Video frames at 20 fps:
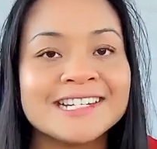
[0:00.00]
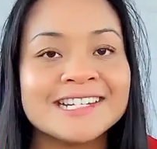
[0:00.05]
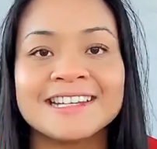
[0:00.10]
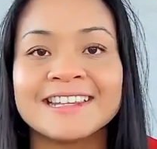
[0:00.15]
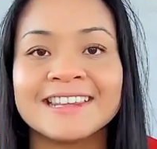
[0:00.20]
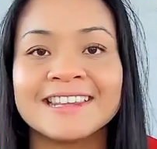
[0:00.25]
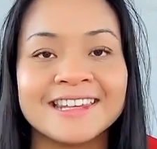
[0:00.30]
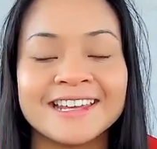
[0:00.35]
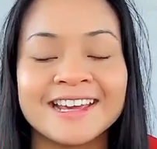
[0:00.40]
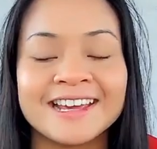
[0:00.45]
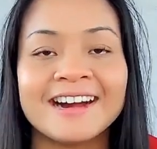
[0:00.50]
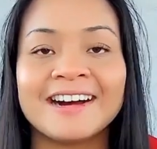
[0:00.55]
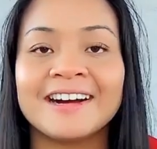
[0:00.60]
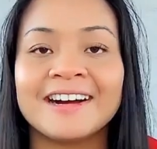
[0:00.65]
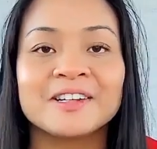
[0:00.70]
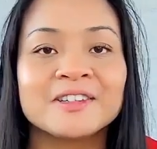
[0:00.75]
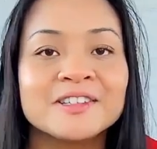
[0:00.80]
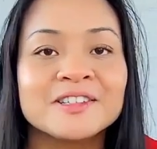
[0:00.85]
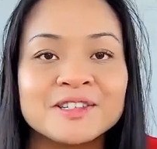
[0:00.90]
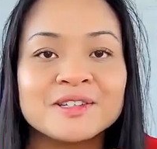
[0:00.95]
really didn't think
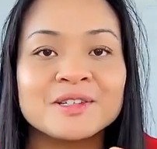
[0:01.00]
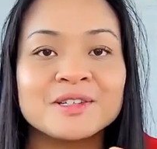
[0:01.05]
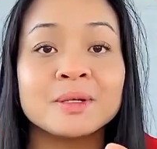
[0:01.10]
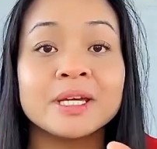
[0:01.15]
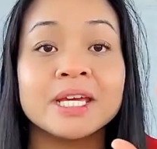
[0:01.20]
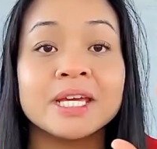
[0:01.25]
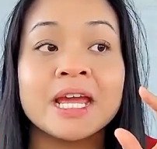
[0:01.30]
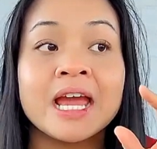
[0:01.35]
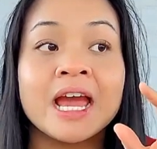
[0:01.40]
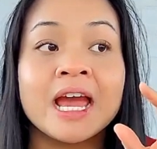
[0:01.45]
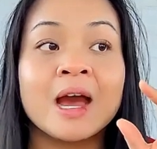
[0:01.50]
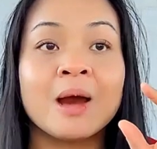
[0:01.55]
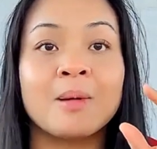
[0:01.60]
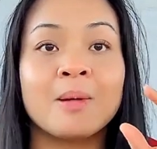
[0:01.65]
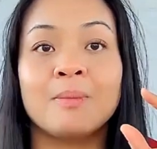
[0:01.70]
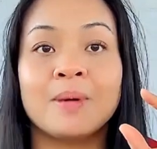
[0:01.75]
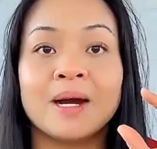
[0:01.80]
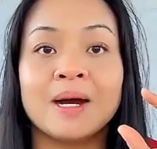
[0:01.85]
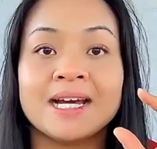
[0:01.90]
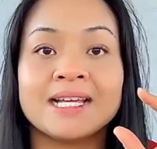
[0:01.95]
I was doing,
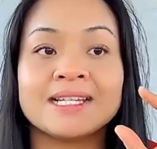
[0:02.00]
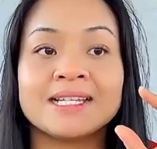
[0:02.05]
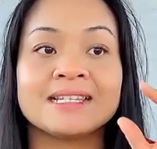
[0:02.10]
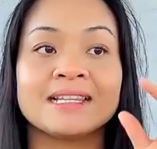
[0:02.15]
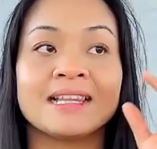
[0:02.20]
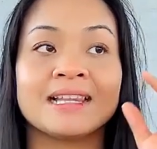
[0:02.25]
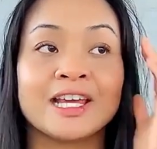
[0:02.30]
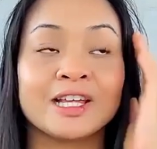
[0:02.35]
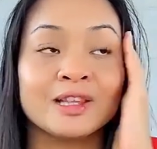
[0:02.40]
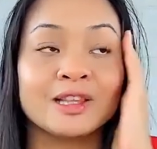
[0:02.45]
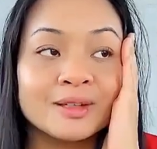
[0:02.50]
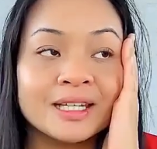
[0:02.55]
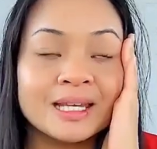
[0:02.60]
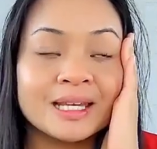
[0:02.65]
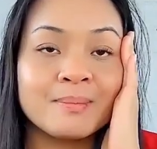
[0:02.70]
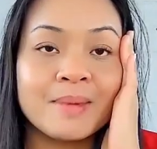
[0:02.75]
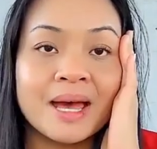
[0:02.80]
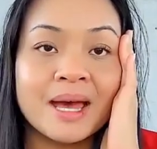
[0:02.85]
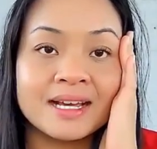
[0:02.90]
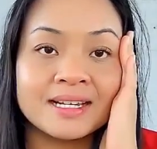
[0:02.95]
but like
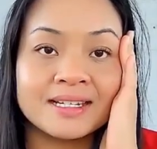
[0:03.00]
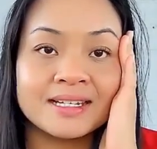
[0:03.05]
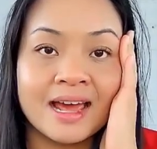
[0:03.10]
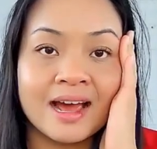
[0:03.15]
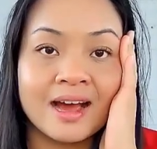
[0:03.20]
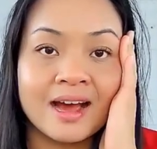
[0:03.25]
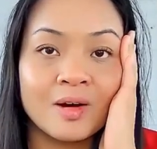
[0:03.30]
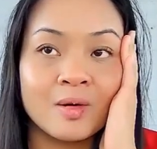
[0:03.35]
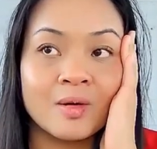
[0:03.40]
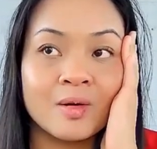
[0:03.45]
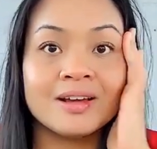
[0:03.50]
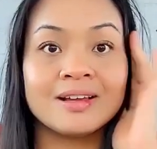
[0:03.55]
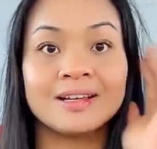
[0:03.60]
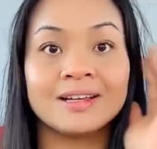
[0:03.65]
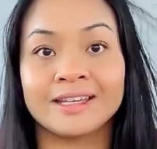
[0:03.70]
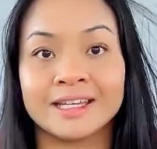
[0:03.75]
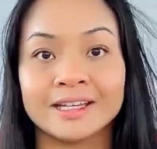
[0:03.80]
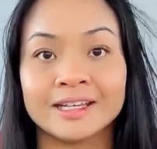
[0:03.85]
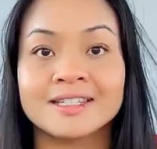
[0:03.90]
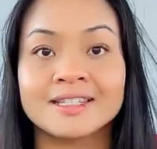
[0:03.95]
looking back now,
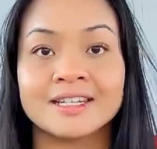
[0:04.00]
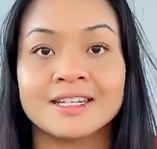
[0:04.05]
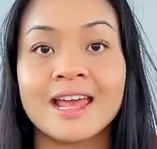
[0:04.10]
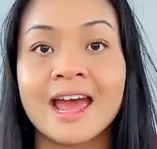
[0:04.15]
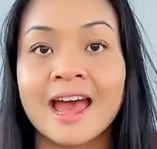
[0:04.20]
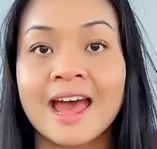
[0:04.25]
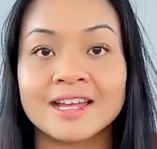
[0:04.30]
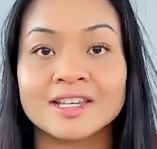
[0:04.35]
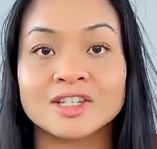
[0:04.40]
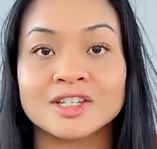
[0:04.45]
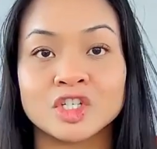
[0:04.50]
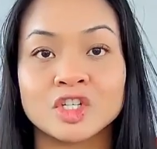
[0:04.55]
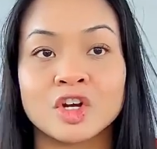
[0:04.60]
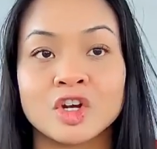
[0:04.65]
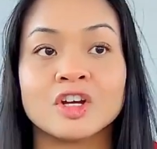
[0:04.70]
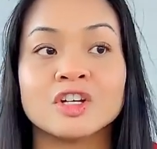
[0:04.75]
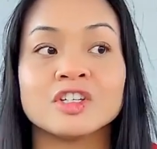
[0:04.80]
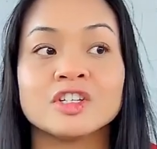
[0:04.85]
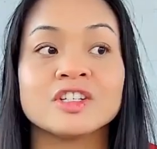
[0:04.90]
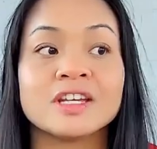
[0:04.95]
guilty as
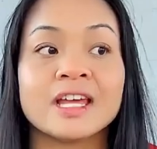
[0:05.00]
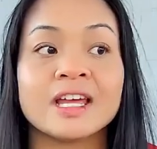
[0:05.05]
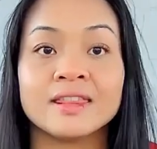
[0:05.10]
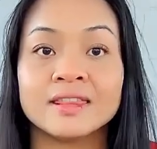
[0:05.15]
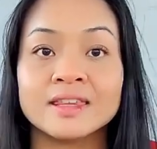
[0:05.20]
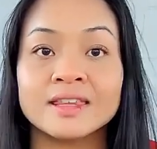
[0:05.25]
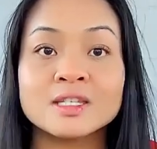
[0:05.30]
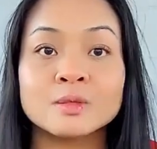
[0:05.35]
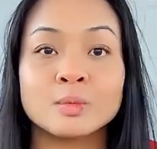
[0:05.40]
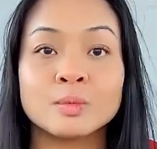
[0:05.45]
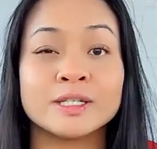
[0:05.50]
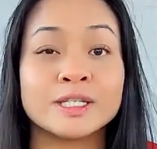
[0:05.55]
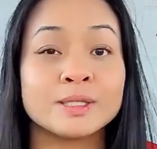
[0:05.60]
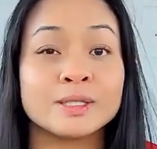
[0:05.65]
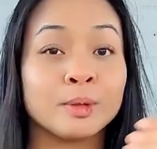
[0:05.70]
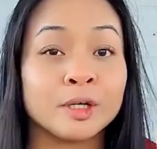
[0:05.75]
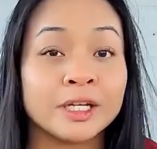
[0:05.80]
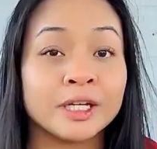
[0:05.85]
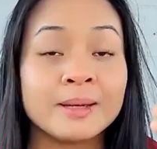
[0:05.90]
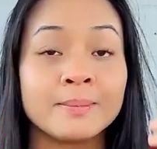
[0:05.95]
charged. And this
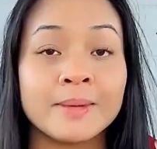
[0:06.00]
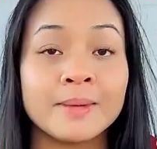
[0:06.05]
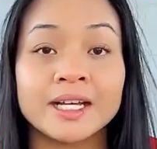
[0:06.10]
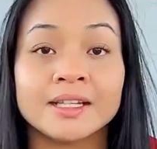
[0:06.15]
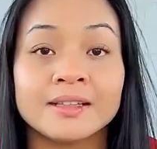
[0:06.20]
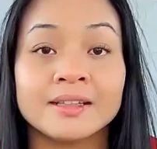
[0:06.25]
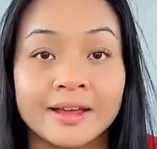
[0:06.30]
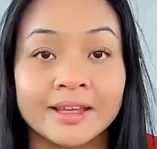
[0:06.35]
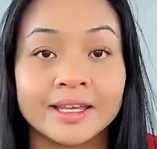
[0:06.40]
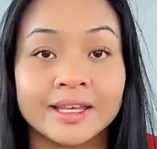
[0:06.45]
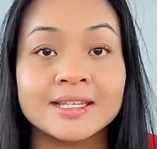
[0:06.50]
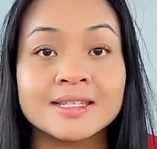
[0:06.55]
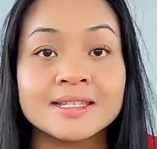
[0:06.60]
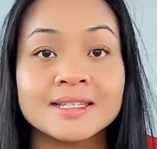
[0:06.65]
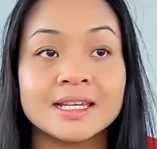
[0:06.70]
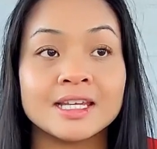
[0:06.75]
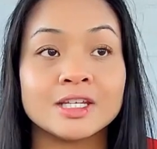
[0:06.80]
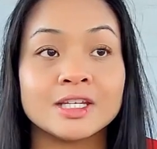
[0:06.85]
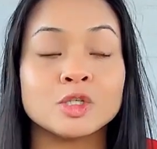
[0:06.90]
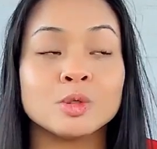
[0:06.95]
was putting my
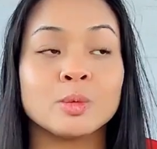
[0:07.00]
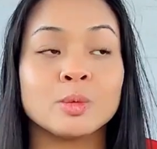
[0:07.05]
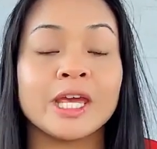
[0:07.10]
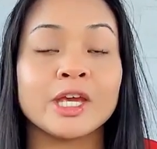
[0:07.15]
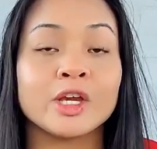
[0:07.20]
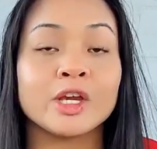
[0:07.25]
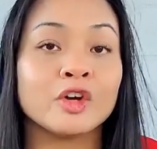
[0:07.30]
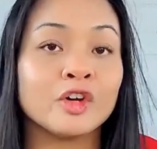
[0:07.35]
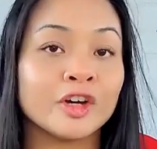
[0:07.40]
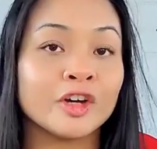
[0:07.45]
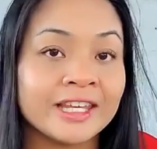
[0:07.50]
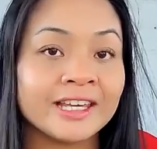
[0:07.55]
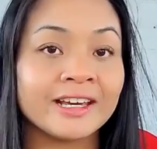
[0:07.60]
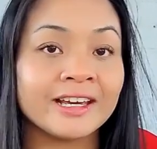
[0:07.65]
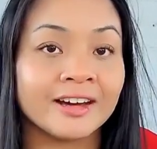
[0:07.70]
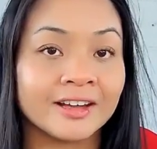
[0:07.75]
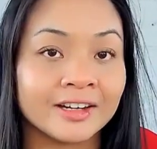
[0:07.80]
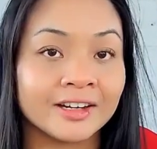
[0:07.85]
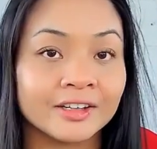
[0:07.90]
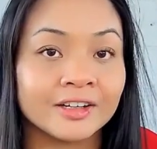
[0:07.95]
clients into a
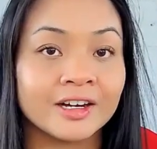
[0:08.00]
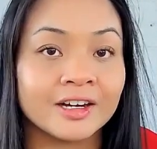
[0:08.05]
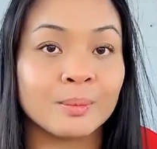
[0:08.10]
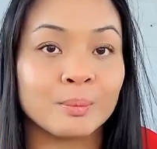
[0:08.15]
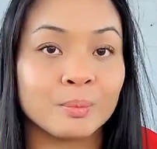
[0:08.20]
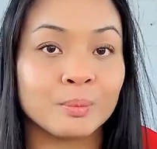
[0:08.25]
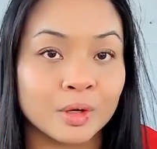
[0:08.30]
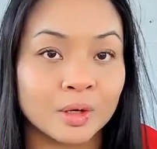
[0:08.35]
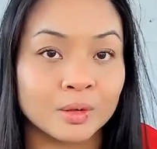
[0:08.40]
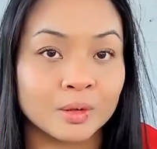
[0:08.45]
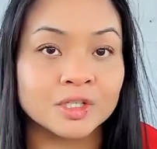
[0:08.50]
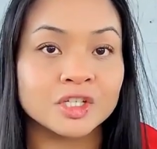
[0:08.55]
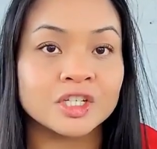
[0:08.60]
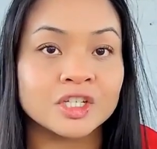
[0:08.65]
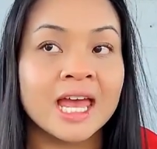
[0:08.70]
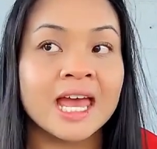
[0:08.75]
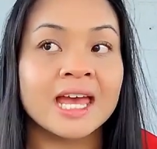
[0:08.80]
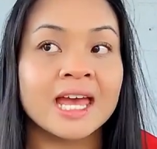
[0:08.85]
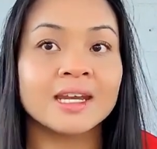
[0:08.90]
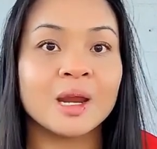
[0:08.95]
cookie cutter
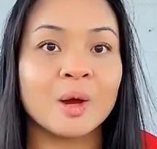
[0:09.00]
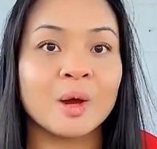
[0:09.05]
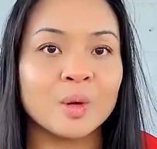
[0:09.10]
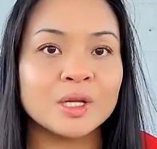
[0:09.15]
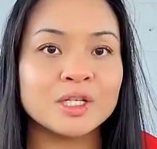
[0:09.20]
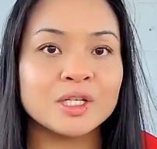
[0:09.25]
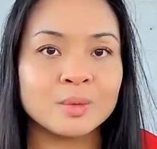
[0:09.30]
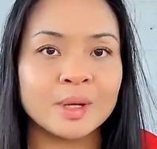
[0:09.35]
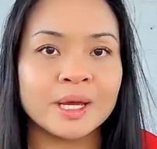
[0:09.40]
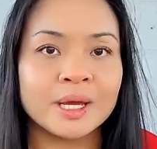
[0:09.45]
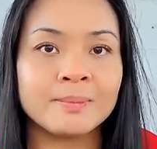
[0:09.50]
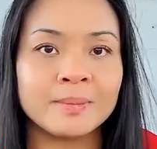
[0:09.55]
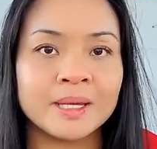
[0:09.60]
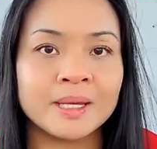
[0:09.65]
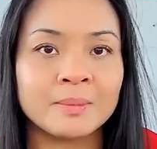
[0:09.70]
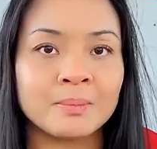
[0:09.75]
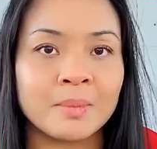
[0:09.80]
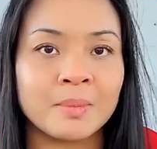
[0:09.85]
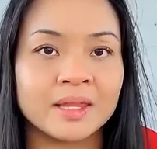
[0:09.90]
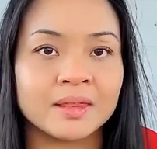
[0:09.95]
approach. Now, what do I
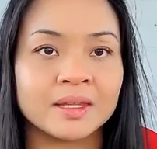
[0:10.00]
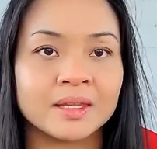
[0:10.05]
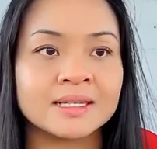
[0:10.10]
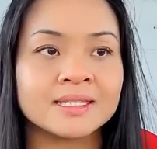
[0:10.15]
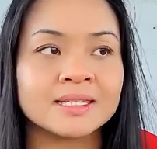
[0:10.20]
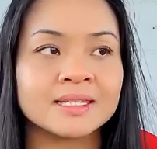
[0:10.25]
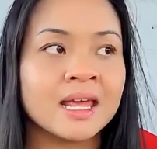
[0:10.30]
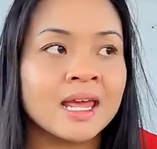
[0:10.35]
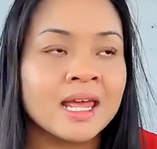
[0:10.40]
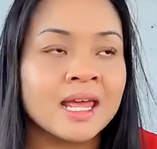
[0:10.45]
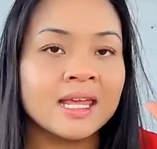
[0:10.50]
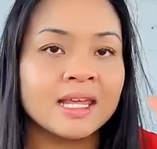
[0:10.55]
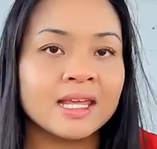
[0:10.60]
mean by this?